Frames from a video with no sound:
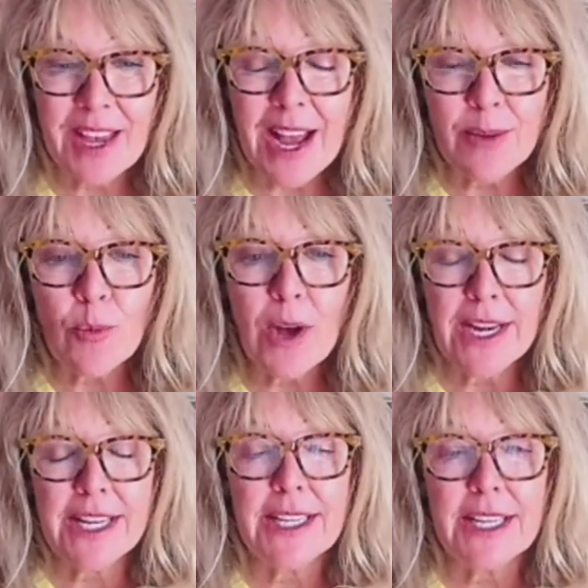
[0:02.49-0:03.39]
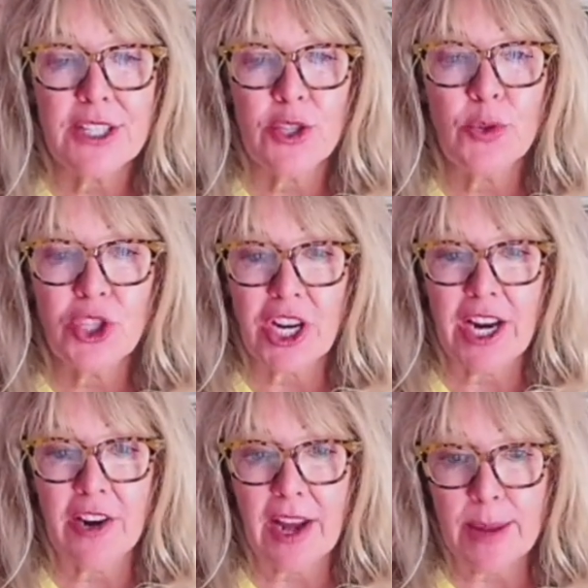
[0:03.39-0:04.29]
I wanted to
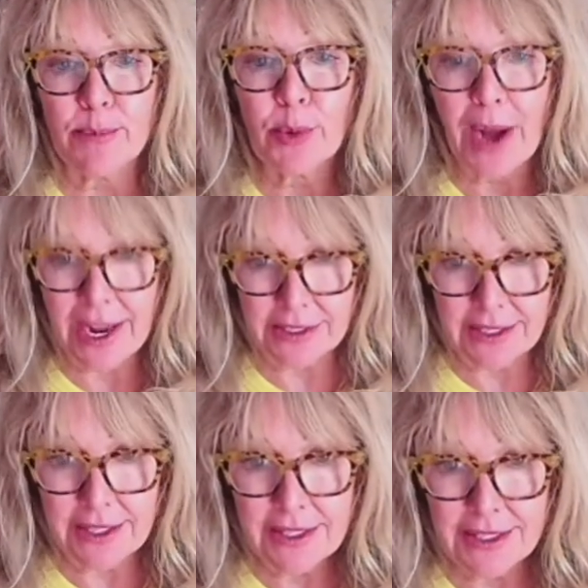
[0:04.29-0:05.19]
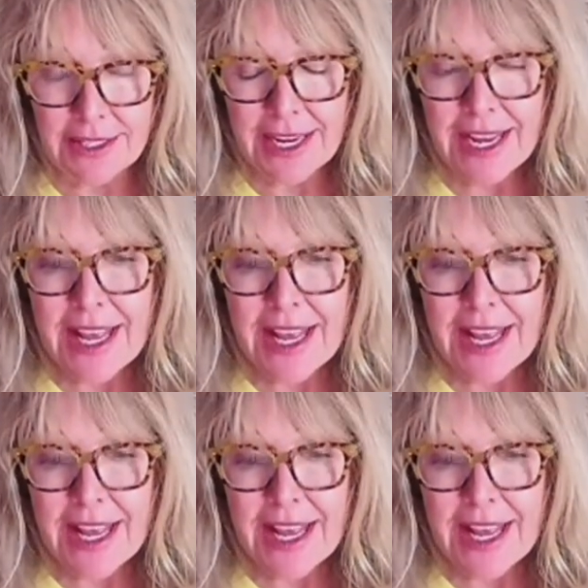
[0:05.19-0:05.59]
share a practice